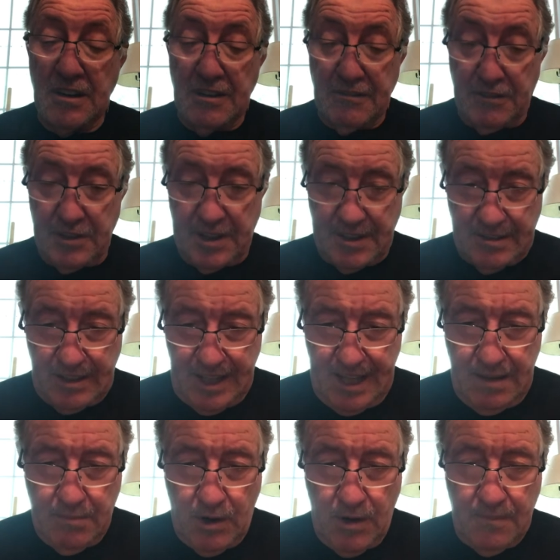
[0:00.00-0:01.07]
for their
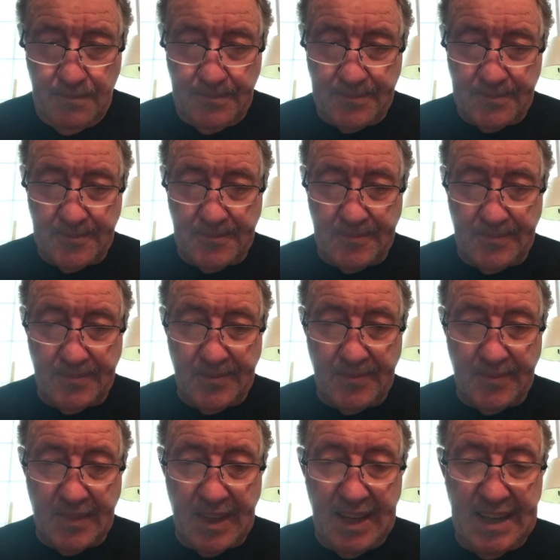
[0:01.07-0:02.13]
labor.
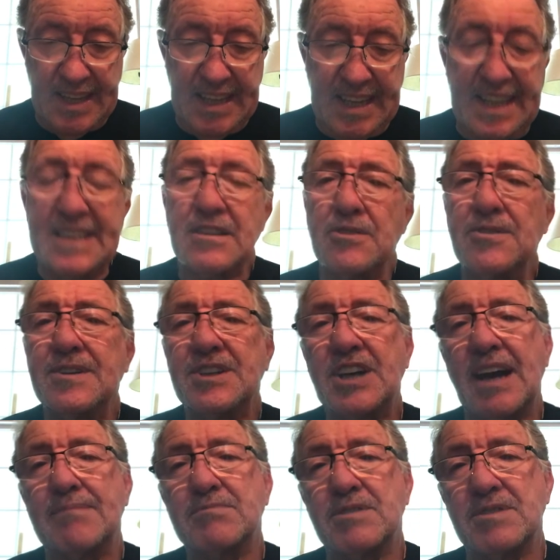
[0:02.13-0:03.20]
In Luke
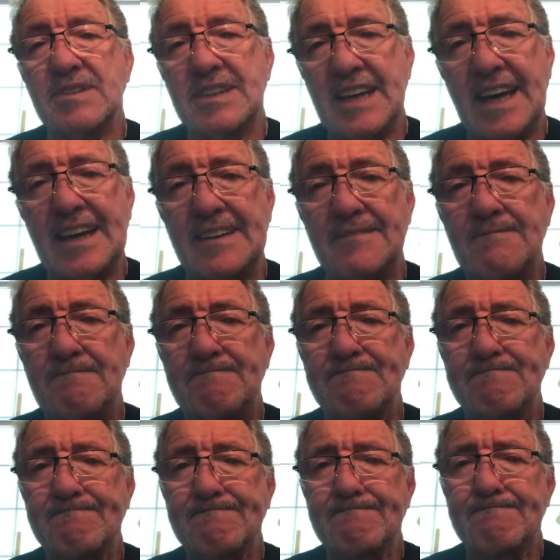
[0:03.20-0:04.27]
chapter 10
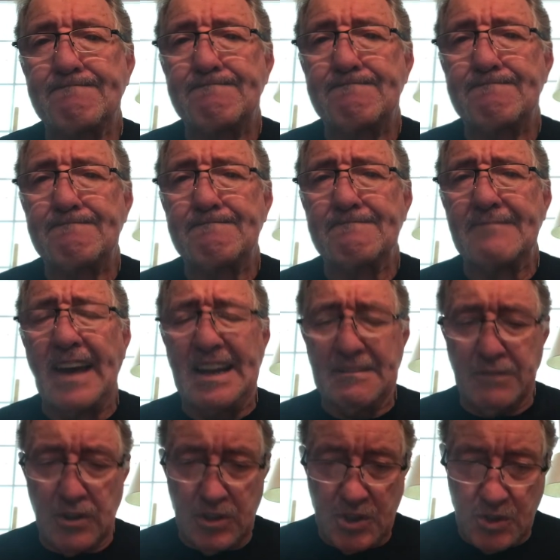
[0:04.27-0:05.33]
and
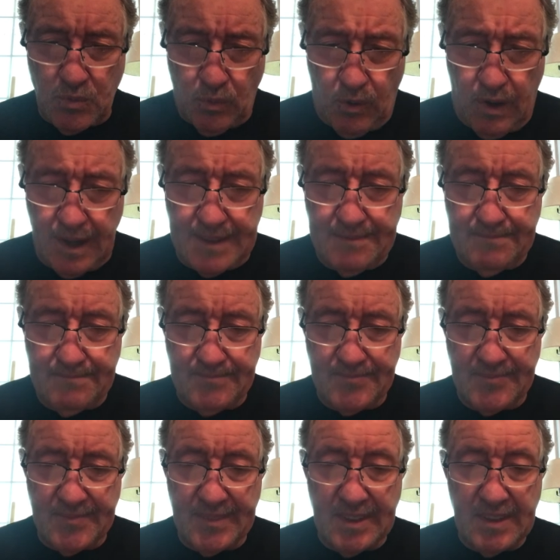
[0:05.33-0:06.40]
verse 1,
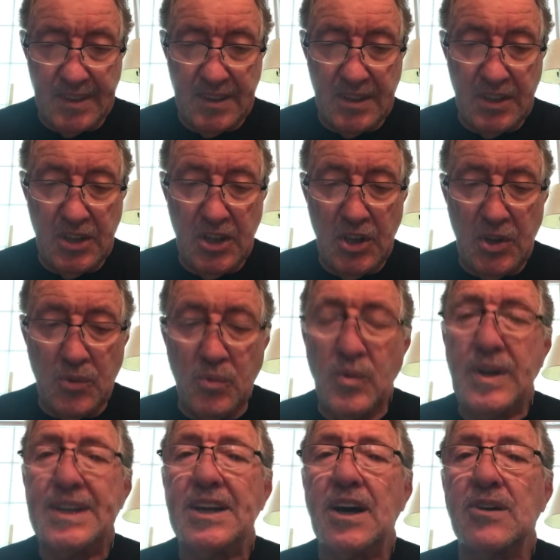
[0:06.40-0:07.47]

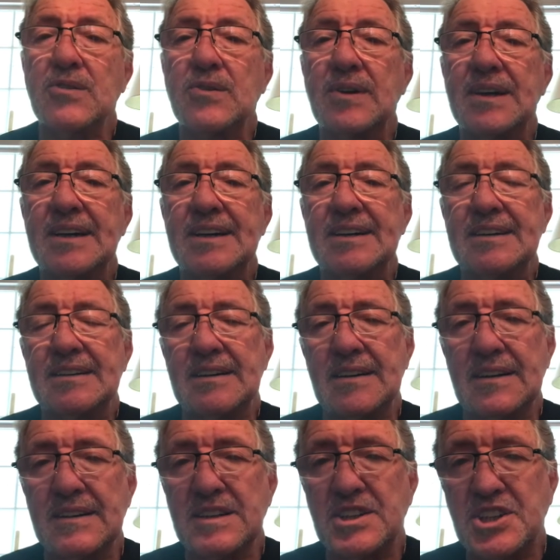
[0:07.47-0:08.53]
we know
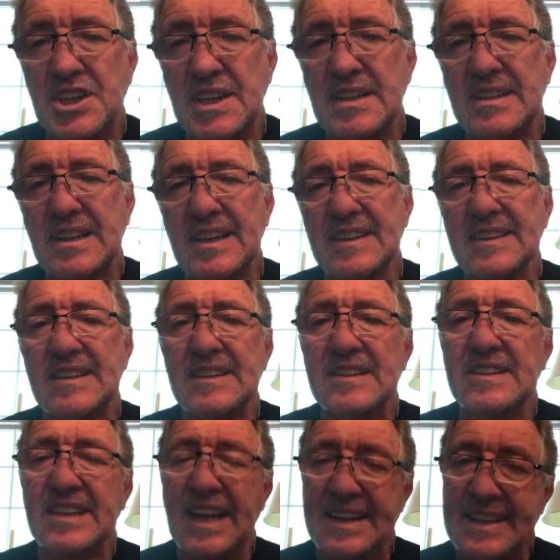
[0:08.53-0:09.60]
Jesus
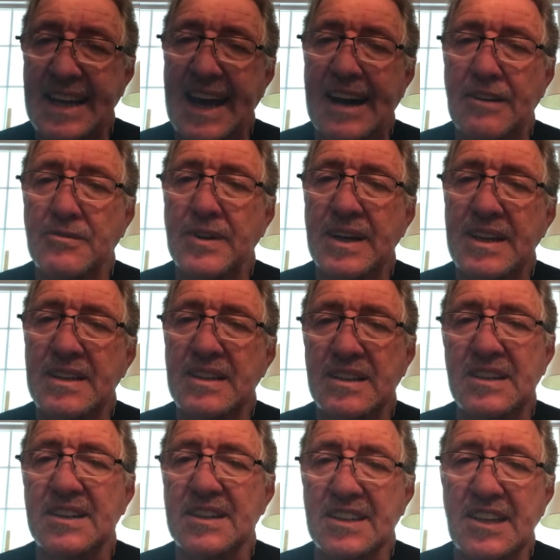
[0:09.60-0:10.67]
sent out his
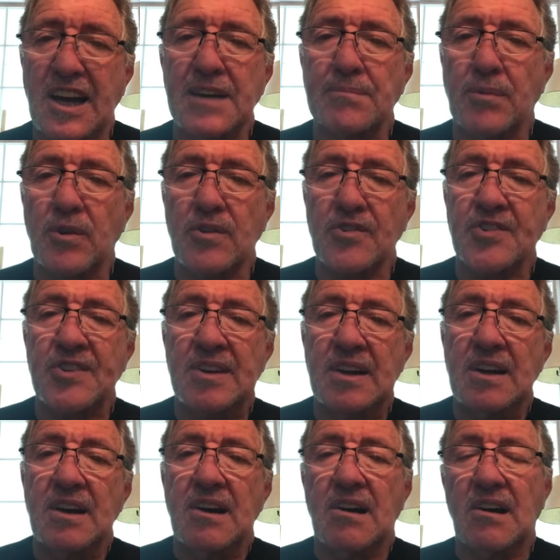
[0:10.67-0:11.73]
disciples
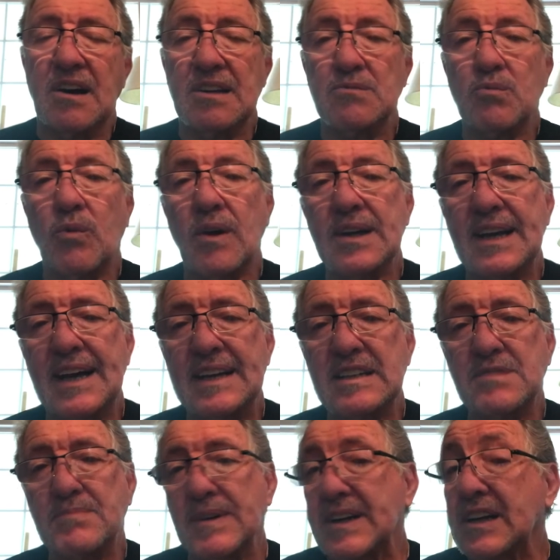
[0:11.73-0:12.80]
on what
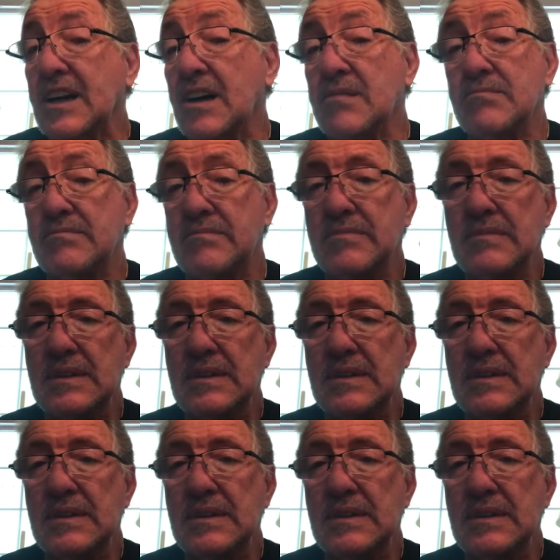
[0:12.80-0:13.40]
has become